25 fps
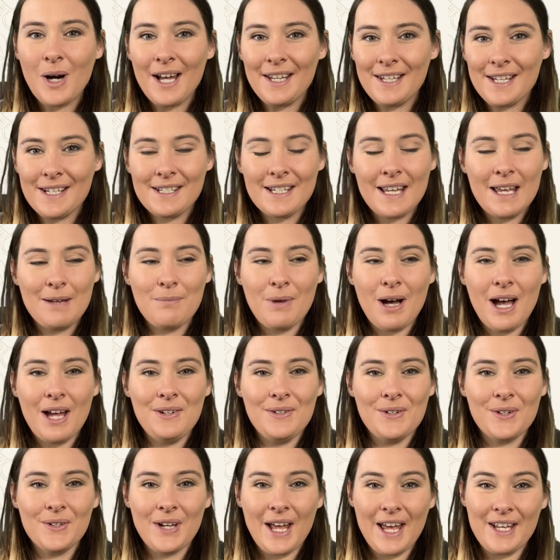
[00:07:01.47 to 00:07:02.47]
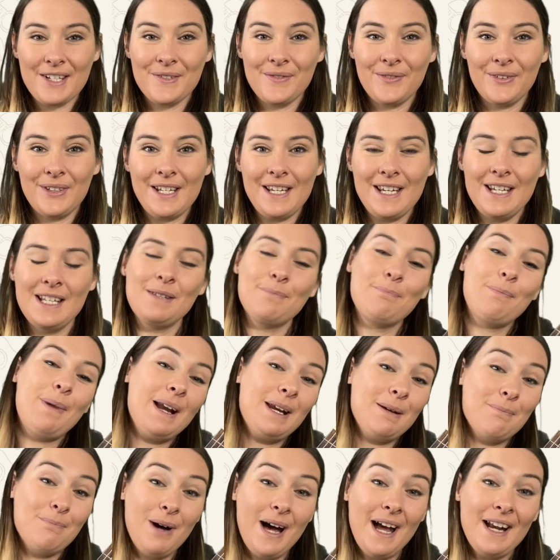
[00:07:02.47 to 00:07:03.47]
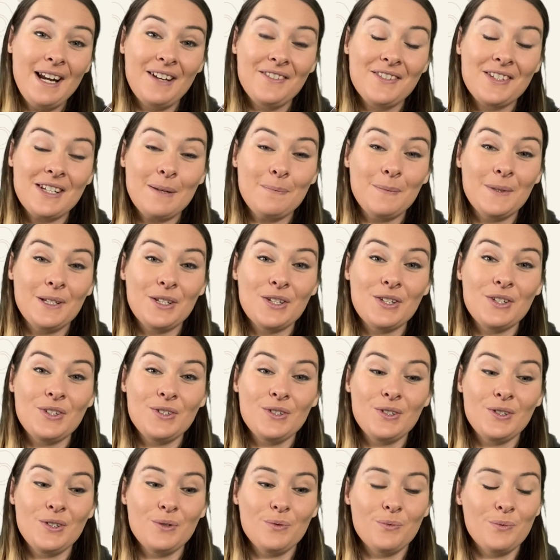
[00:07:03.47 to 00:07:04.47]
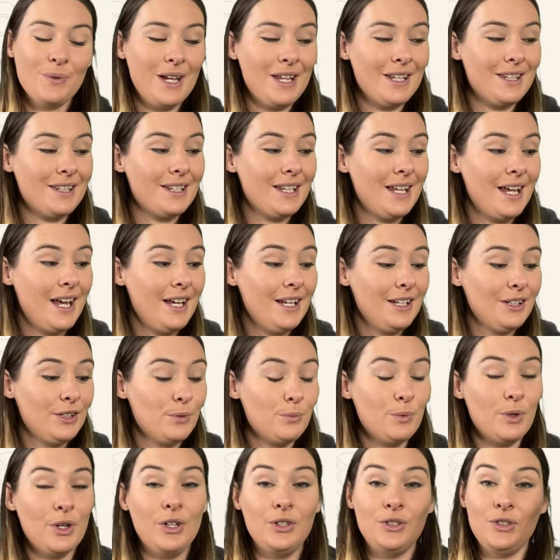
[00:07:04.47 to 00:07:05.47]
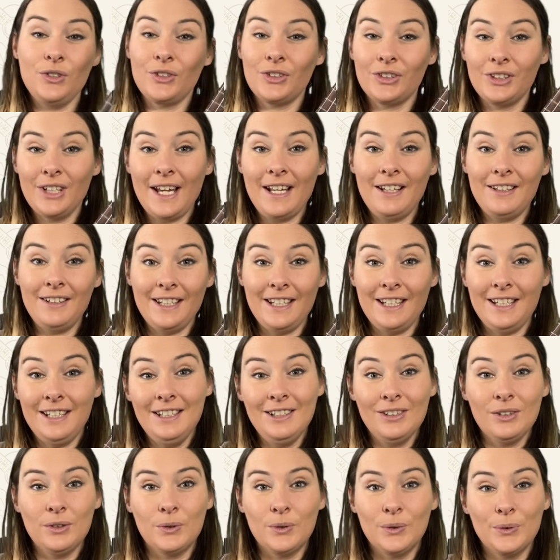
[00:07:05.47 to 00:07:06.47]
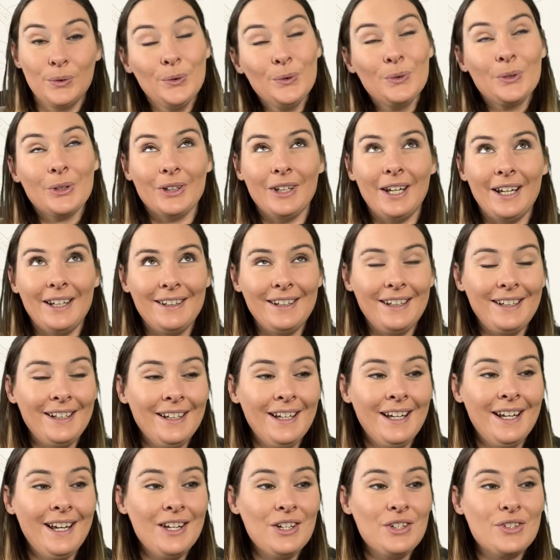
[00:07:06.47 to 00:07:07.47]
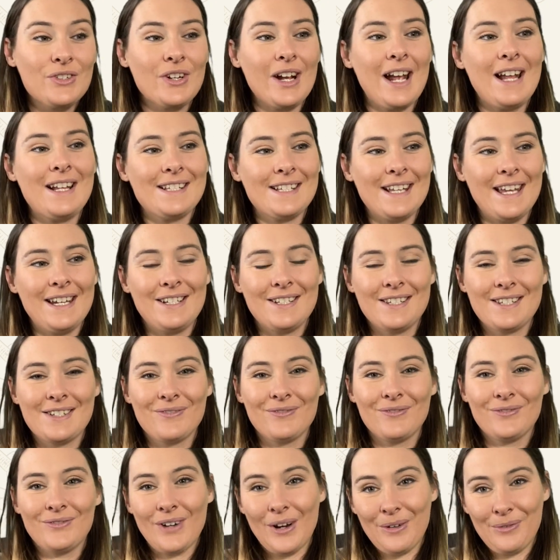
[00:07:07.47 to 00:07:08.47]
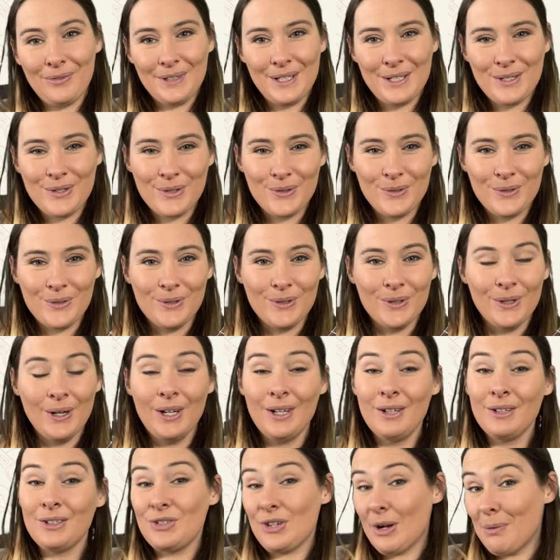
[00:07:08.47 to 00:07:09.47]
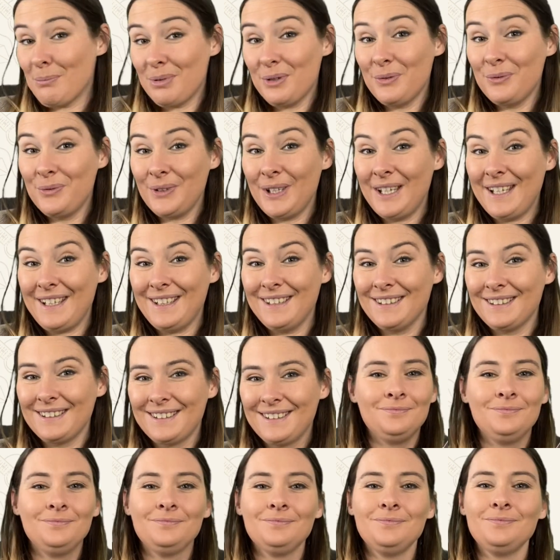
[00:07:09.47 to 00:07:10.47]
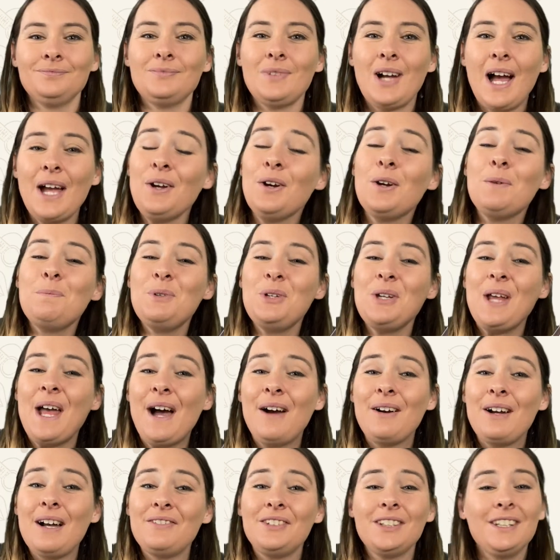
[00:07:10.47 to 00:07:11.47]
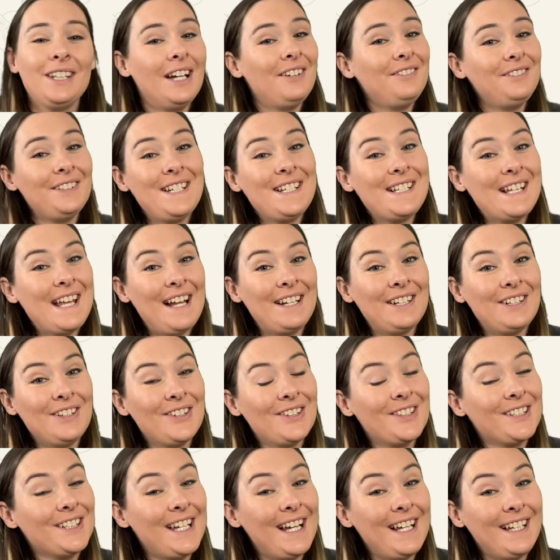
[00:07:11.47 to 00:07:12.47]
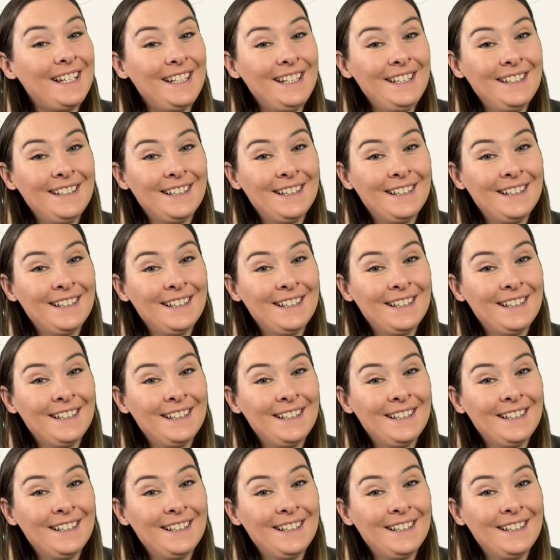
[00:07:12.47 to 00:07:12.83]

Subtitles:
they say "my dog has fleas," but it might have something to do with the word ukulele, or ukulele, translates roughly to jump and flee. I hope you now have a lovely sounding ukulele